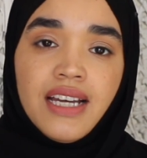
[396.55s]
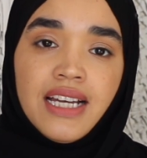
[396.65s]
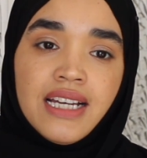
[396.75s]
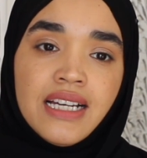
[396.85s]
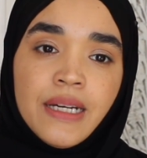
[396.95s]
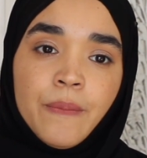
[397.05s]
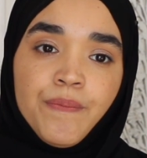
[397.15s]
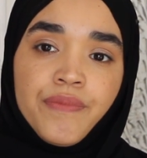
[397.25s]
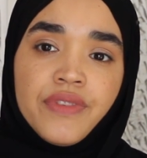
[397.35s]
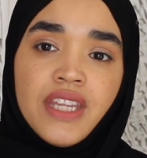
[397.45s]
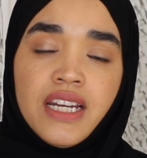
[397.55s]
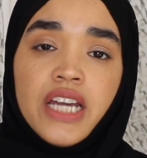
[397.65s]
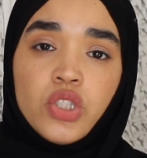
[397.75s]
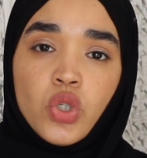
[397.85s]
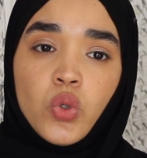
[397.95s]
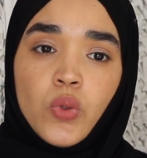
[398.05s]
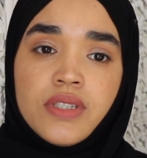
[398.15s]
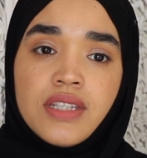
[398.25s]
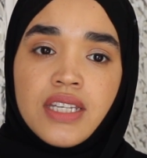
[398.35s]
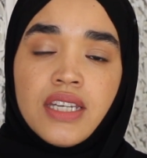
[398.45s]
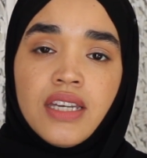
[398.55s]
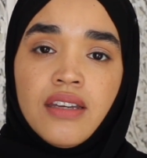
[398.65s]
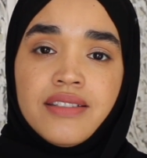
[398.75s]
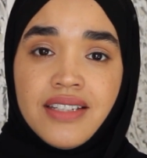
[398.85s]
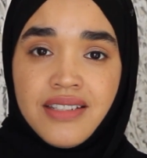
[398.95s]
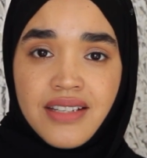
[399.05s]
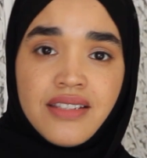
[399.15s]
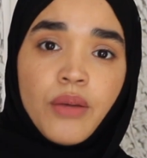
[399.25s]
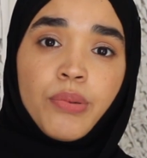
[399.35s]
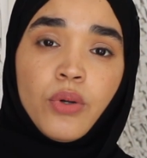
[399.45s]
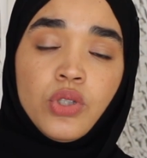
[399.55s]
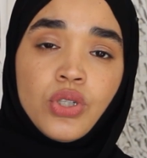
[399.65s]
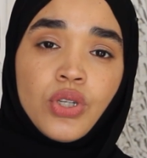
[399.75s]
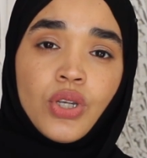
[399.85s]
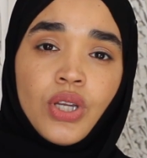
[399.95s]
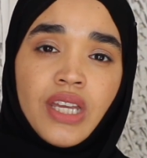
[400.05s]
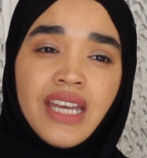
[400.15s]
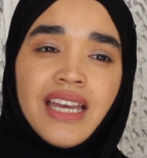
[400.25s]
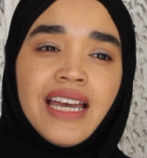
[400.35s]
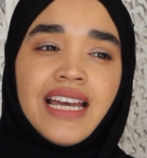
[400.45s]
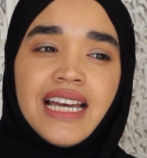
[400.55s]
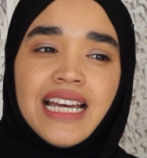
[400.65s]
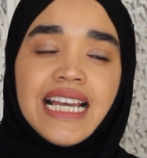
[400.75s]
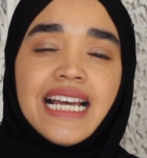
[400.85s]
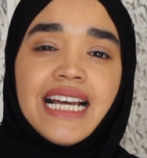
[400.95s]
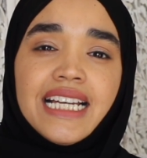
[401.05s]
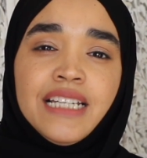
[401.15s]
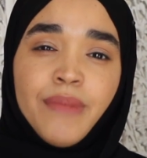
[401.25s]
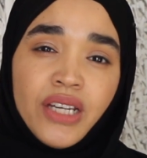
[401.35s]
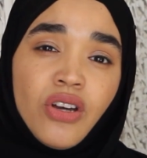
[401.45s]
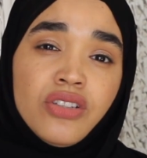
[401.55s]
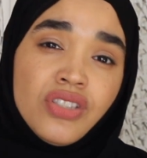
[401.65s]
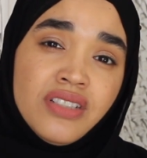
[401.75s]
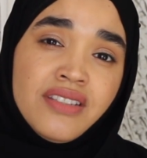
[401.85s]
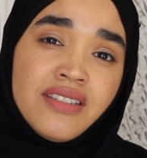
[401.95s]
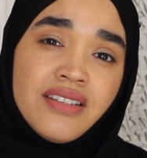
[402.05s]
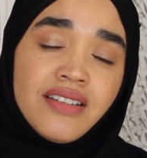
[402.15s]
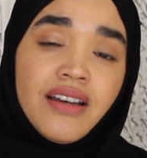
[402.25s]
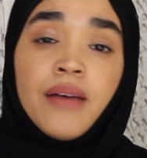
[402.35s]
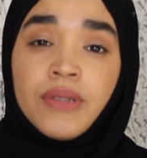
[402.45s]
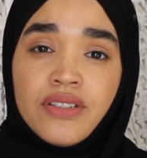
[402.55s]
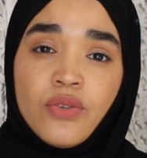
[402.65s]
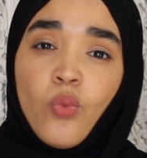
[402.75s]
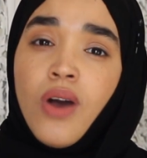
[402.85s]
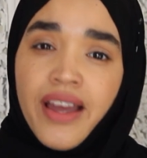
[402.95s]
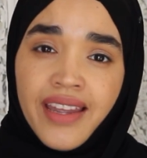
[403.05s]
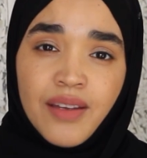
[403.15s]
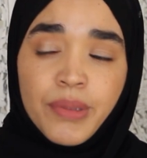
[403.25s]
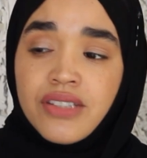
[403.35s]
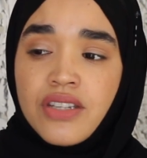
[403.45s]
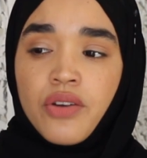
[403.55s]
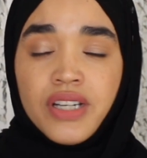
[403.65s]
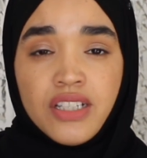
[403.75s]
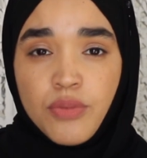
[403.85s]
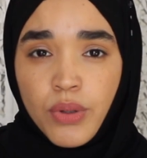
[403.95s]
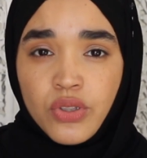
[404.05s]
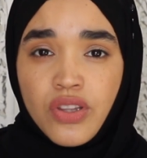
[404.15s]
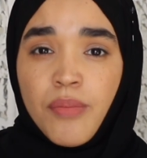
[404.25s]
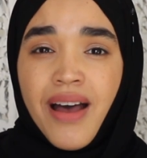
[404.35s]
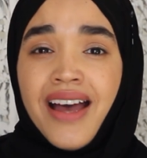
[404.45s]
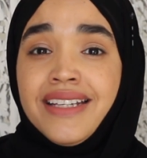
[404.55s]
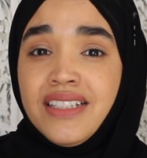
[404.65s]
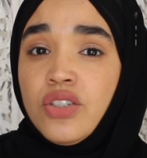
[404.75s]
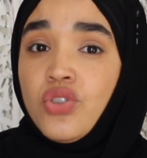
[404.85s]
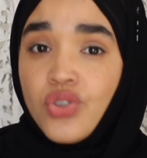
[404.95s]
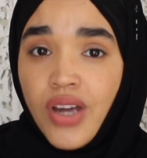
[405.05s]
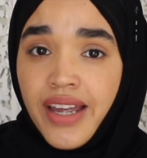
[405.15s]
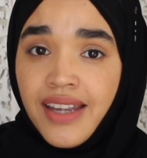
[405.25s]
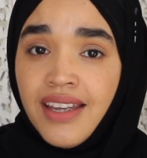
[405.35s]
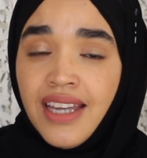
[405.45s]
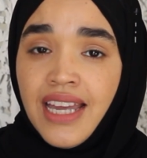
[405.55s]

Then I choose the distance approach. In my conscience, I'm good. Why? Because I already spoke to them. I did try.